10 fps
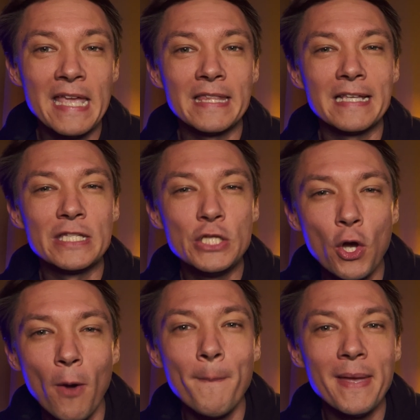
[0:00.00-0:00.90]
There's
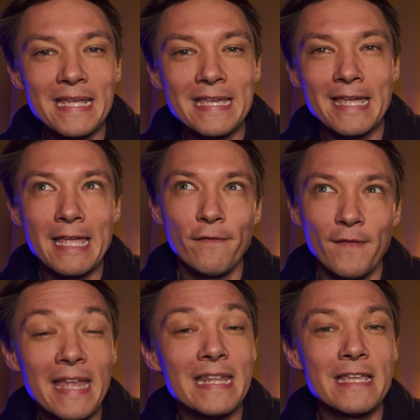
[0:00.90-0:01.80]
not many, if
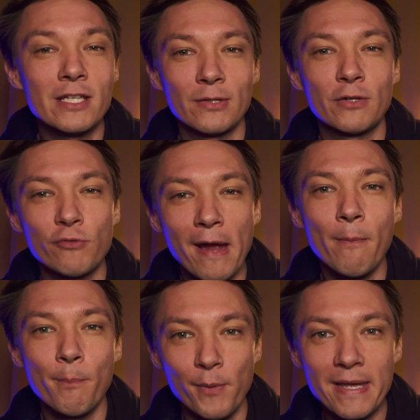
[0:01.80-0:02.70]
any, sort of
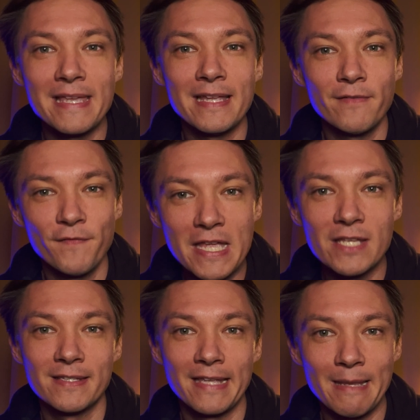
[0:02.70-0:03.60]
groundbreaking
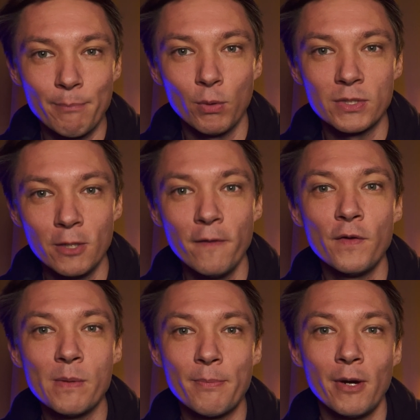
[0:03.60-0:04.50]
features that they brought to
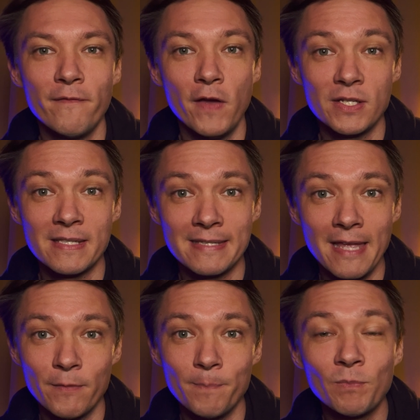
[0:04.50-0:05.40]
Filmic Pro version
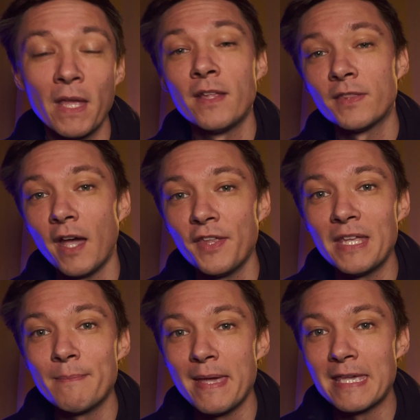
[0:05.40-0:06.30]
7 that I
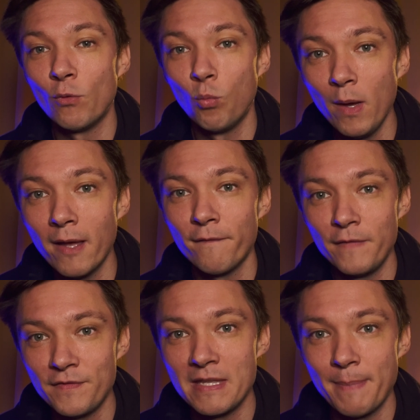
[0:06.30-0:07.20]
think make it worth
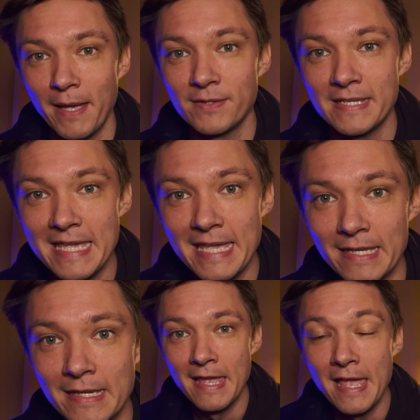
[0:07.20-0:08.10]
£50 a year.
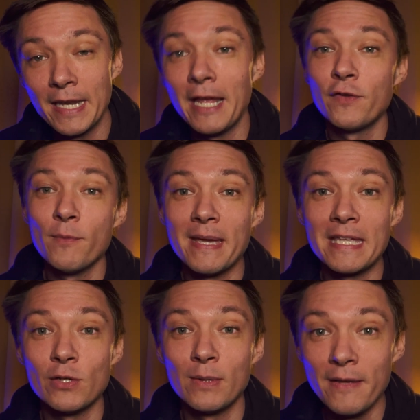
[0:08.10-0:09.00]
Now, if you're
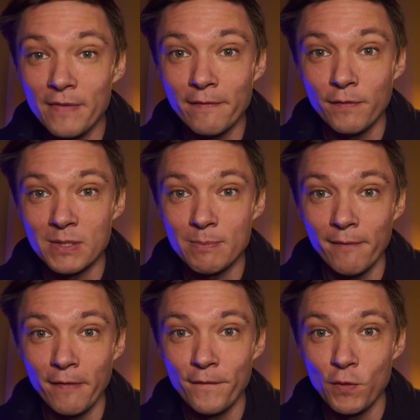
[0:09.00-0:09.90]
making your living from
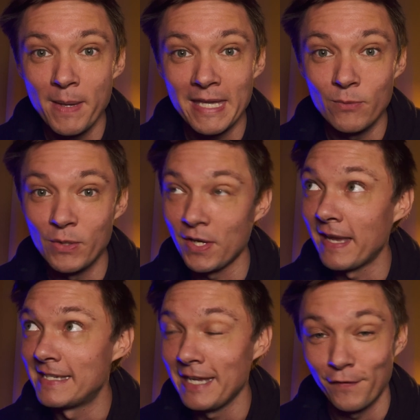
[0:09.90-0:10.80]
smartphone filmmaking, which I
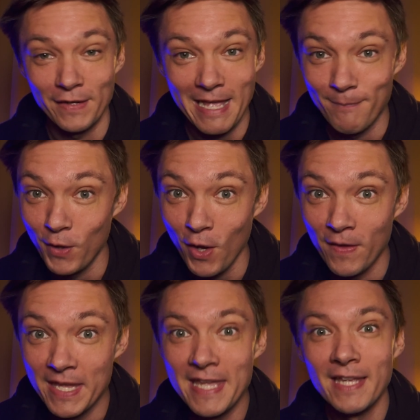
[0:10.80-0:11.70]
definitely am
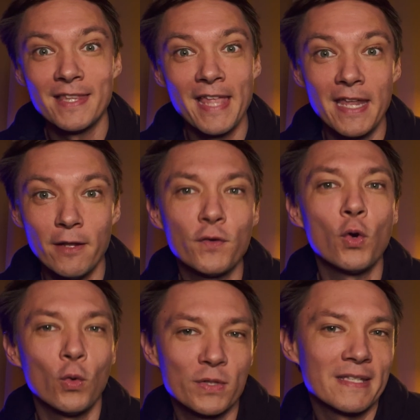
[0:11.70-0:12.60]
not, then of
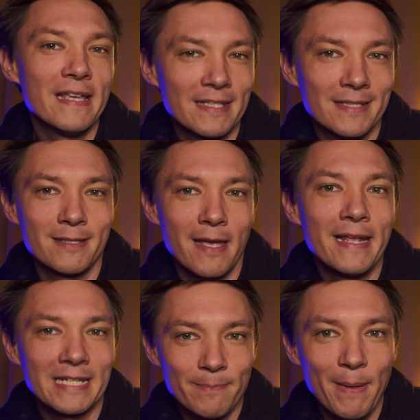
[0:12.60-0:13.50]
course it's an
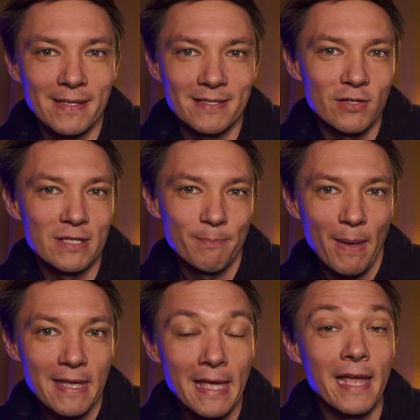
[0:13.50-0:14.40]
expense, you just
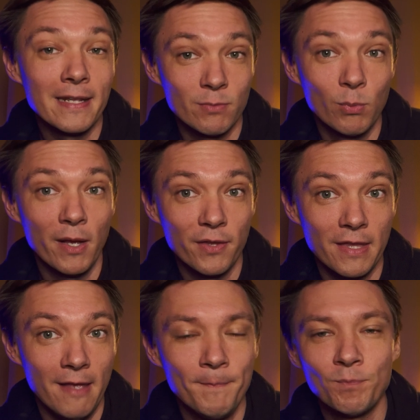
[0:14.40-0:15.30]
pay it and it's worth
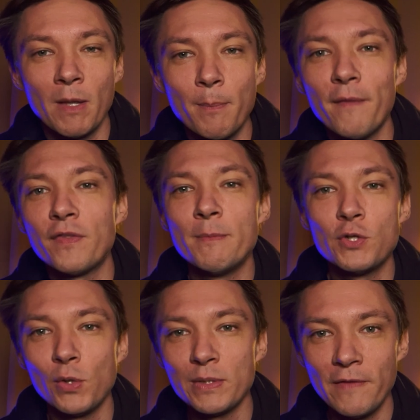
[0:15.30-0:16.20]
it. But for the
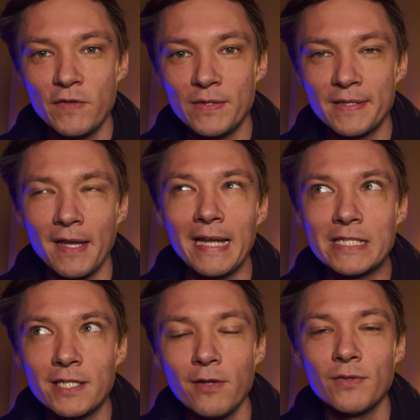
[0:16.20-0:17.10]
majority of users, I
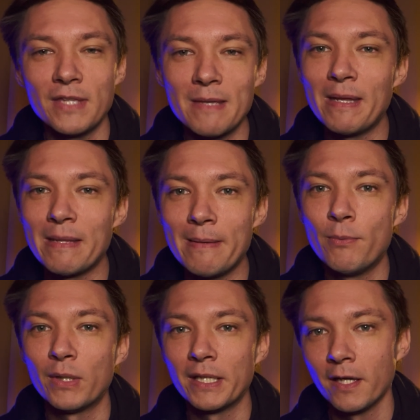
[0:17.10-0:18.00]
don't think many
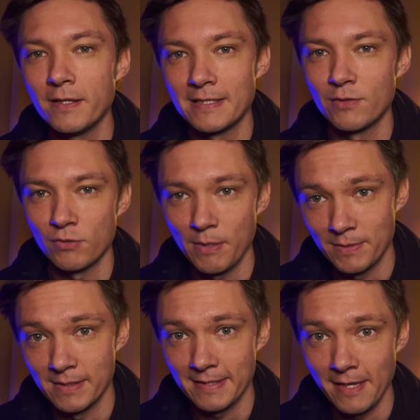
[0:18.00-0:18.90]
people are gonna to go to the
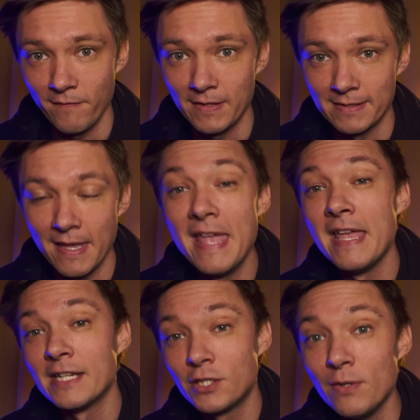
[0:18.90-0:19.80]
subscription service.
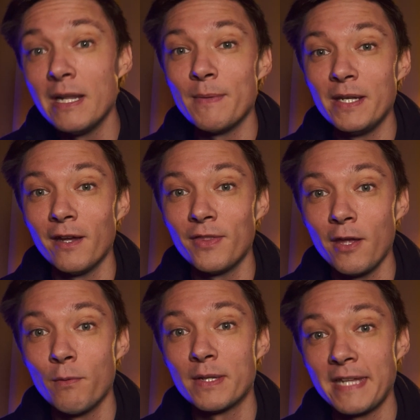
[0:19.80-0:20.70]
Do let me know
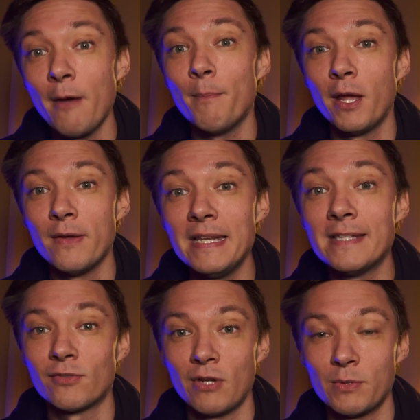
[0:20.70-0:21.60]
though, down below in the
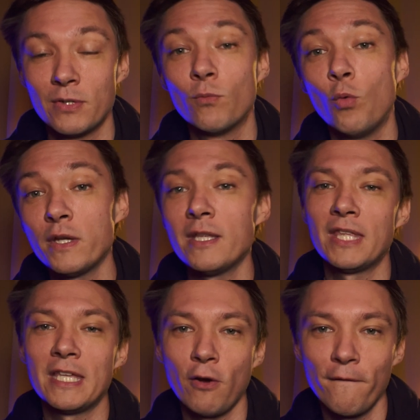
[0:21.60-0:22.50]
description, what you
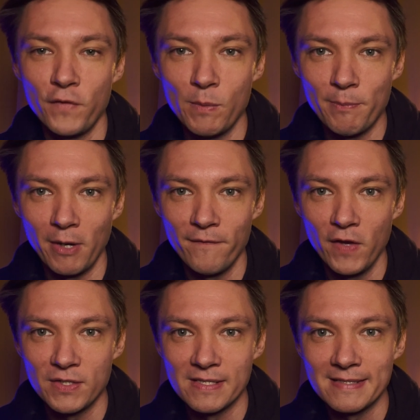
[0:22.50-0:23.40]
think of Filmic Pro
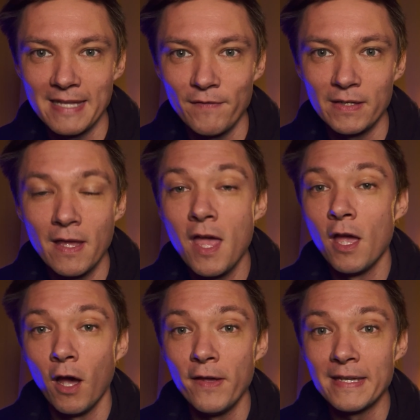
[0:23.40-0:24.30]
version 7.
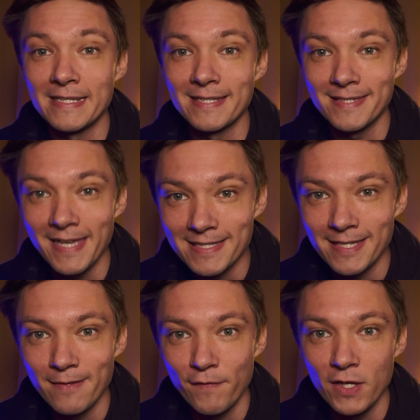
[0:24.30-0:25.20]
Are you gonna to stick to
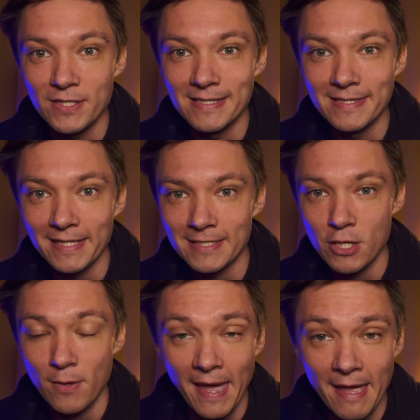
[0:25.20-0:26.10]
the version 6 that
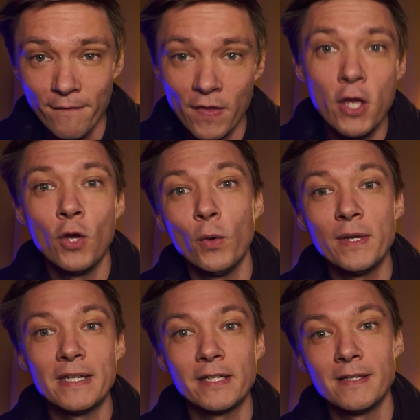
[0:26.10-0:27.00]
you have? Or are you
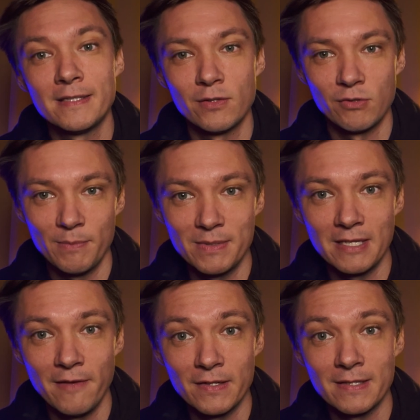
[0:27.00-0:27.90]
gonna to go to the subscription
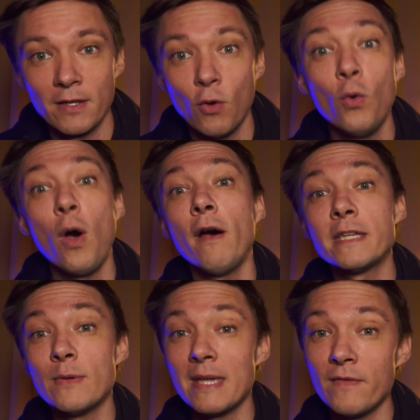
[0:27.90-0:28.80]
service? Or are
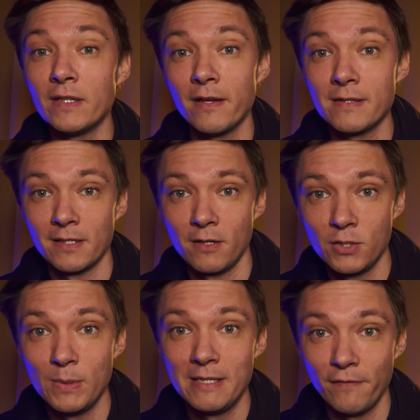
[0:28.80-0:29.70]
you even going to go
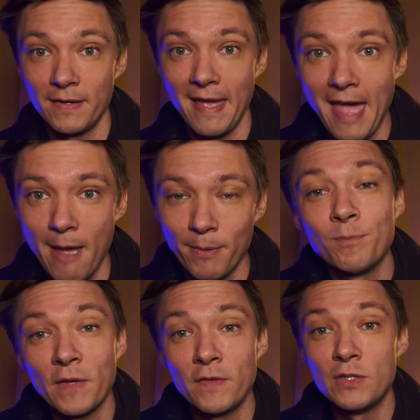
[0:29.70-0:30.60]
to a different app?
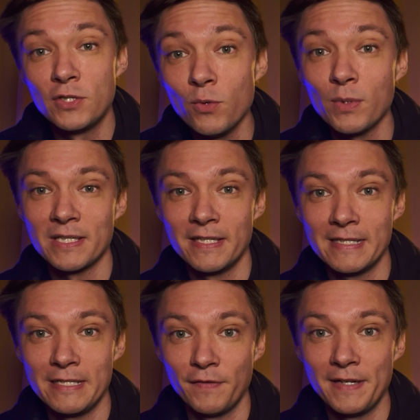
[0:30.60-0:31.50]
If you do want to look at
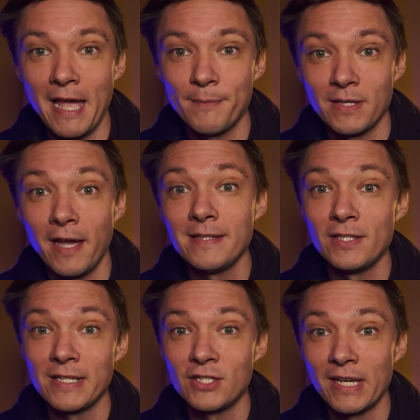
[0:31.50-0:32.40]
different apps, I
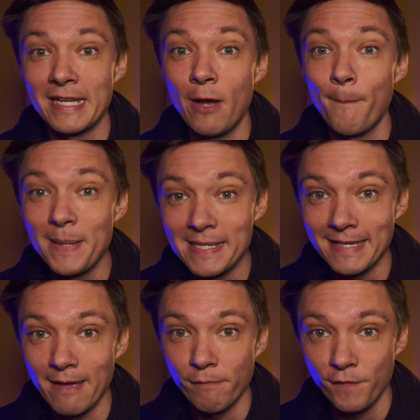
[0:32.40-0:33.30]
suggest checking out
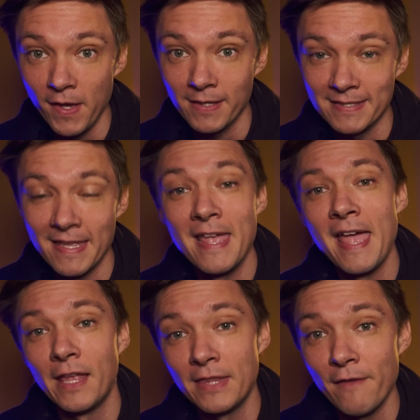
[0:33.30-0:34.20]
Beastcam first,
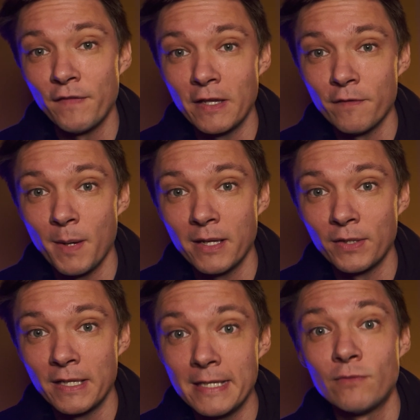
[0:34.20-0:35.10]
and that video of mine on
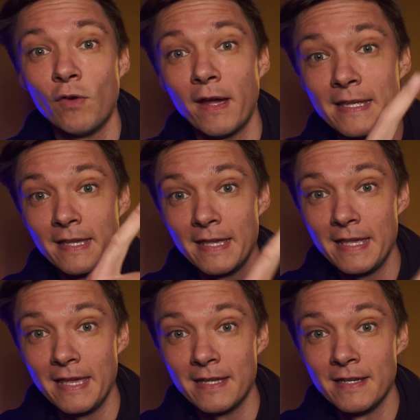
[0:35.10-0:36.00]
it is right
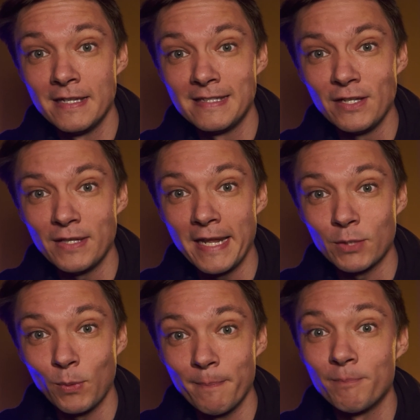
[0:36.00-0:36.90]
here. See you on the
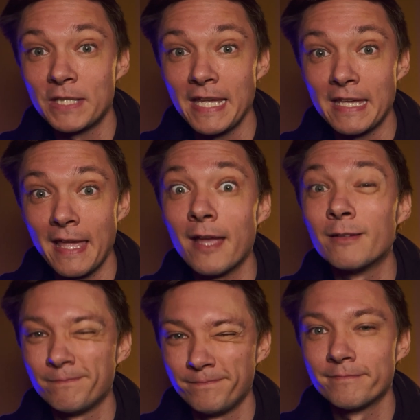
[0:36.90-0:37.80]
next one, take care,
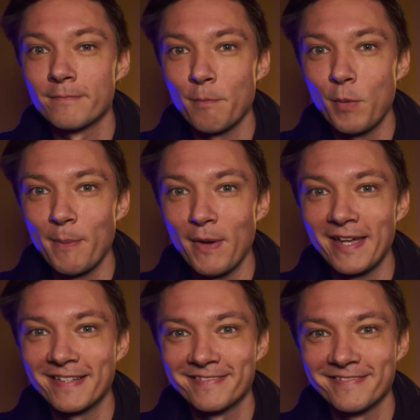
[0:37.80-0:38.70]
Bye
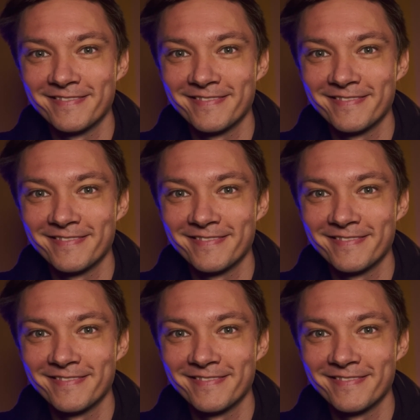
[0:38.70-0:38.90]
bye.